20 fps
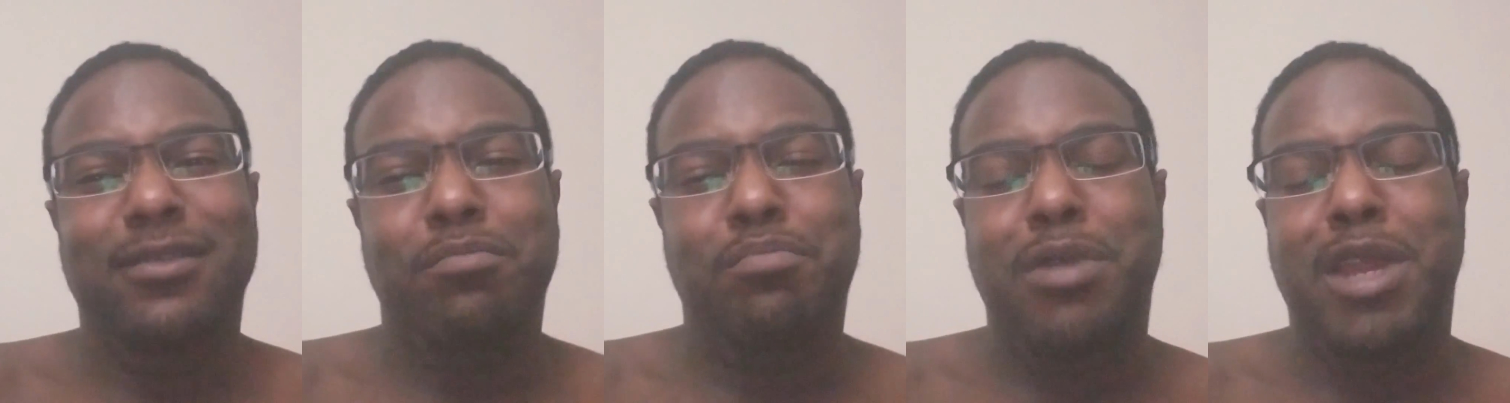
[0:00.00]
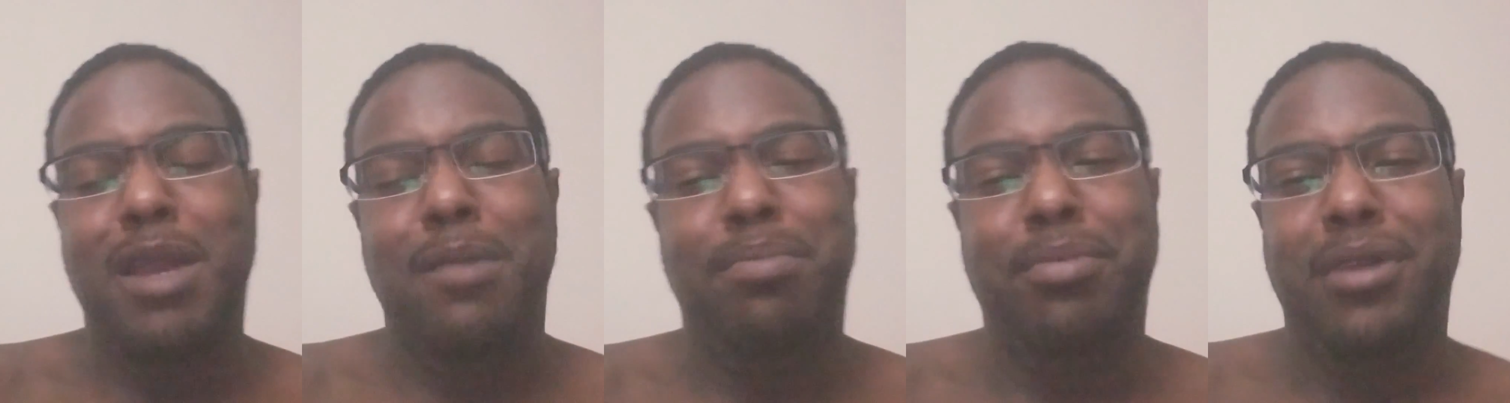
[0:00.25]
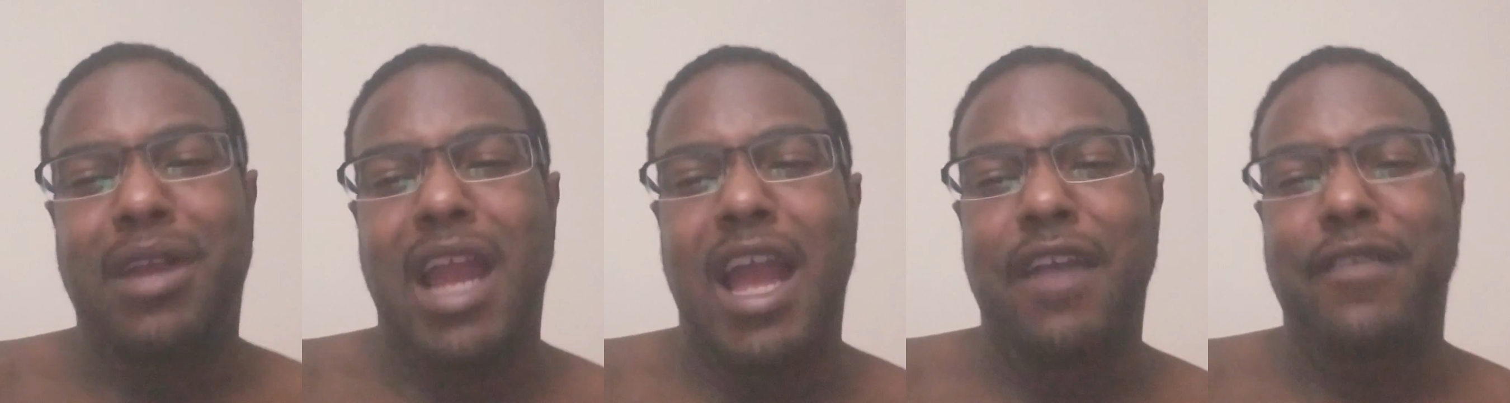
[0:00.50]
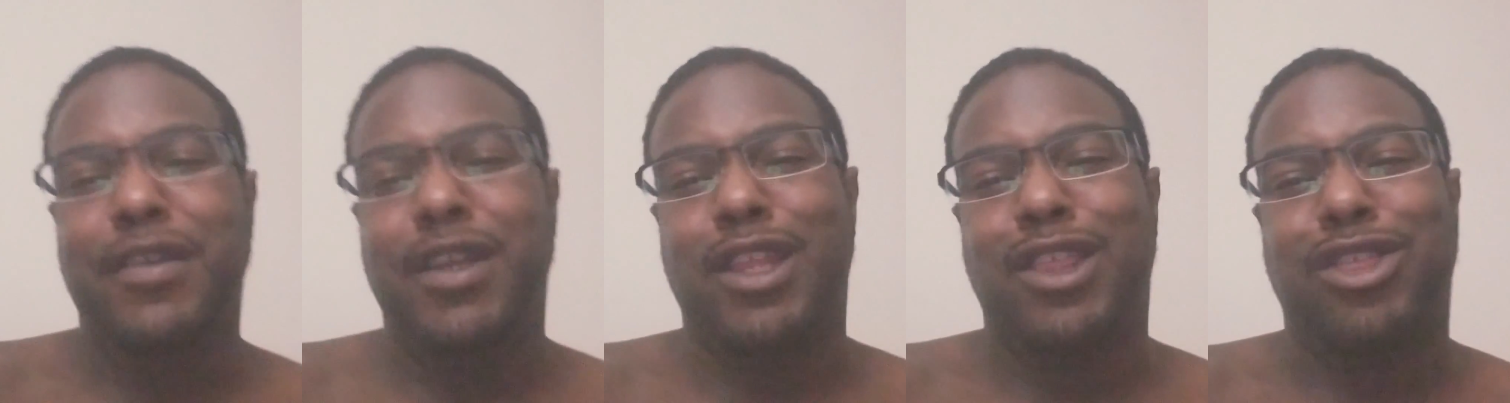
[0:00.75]
People are
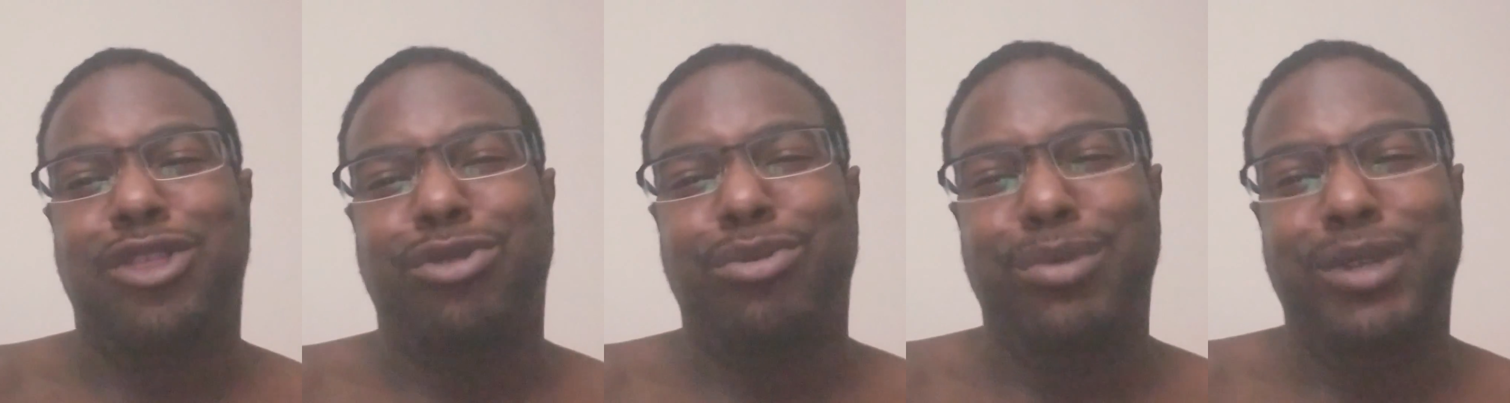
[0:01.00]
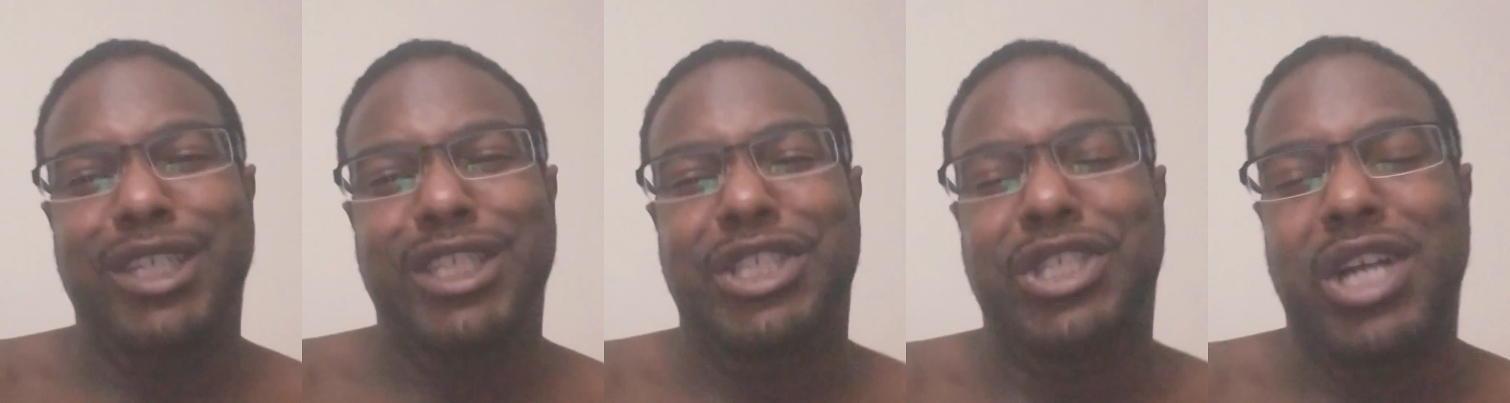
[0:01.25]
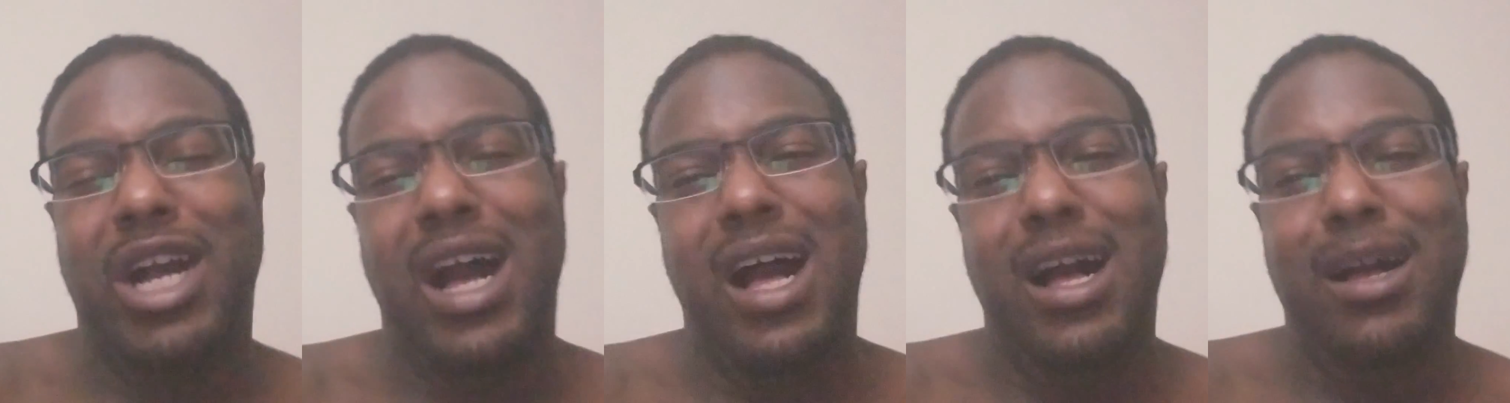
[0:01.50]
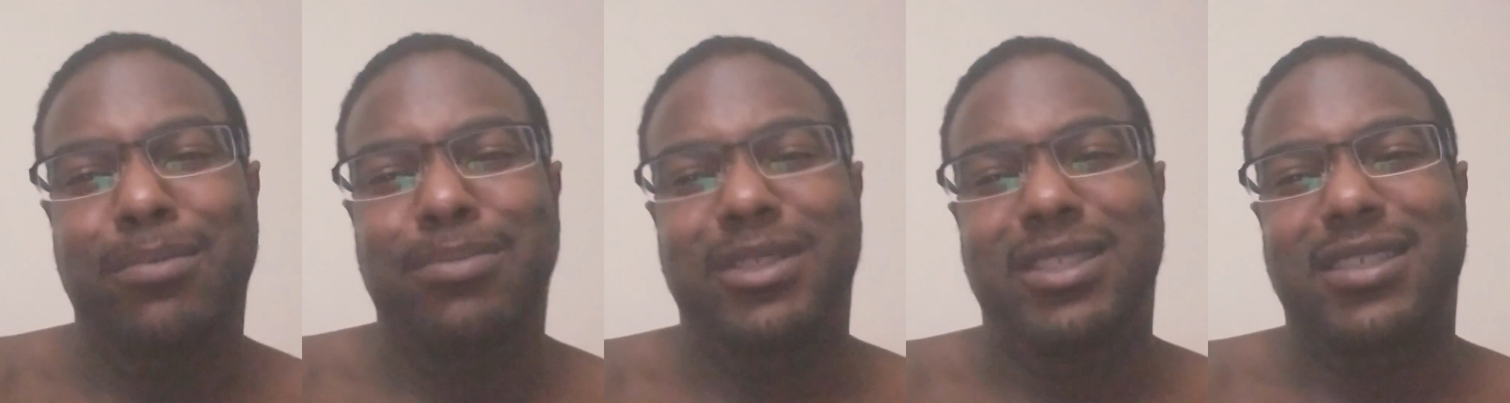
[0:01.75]
having three
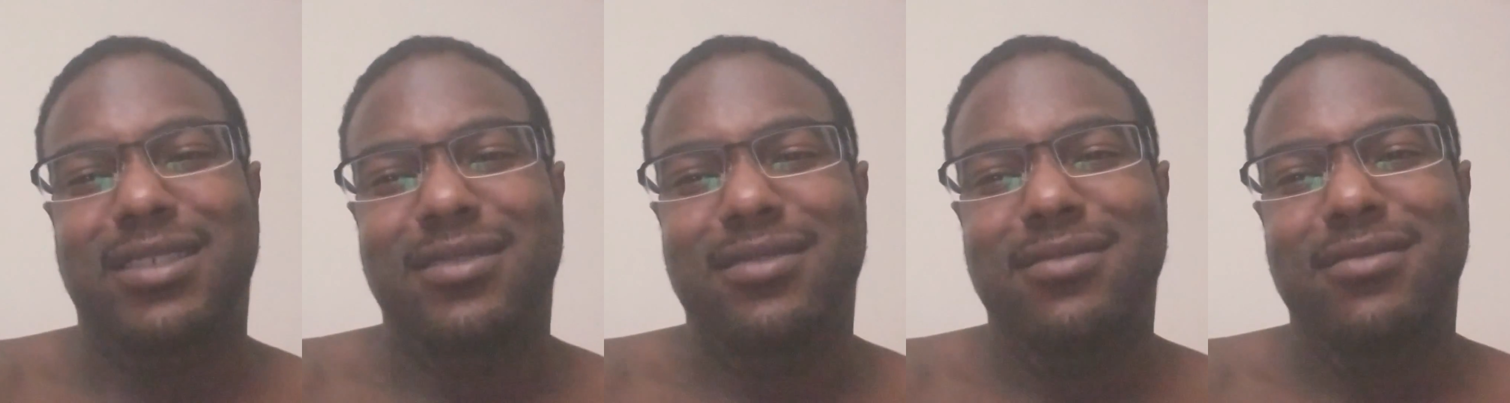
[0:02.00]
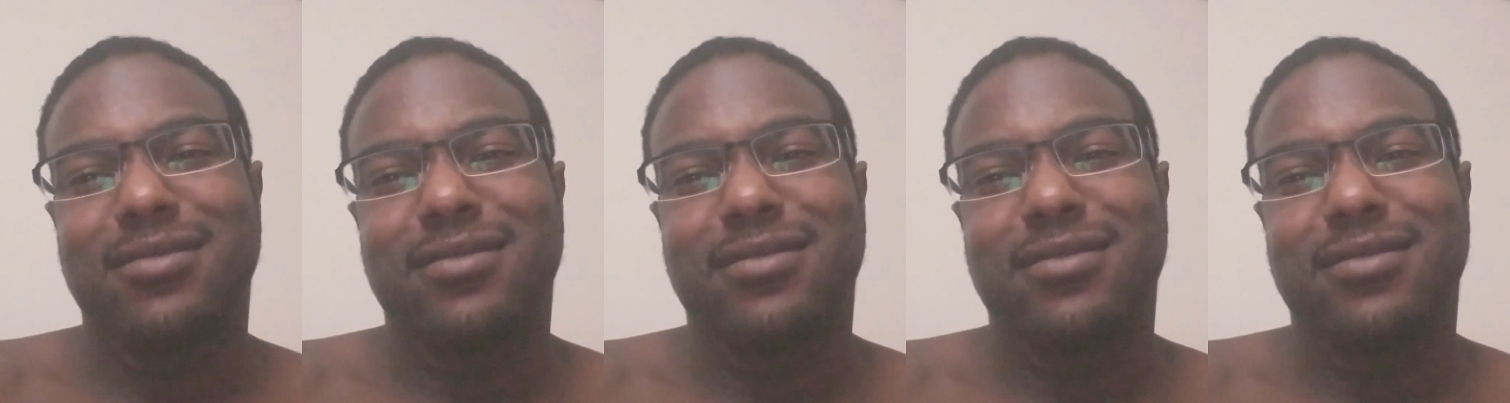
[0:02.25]
jobs.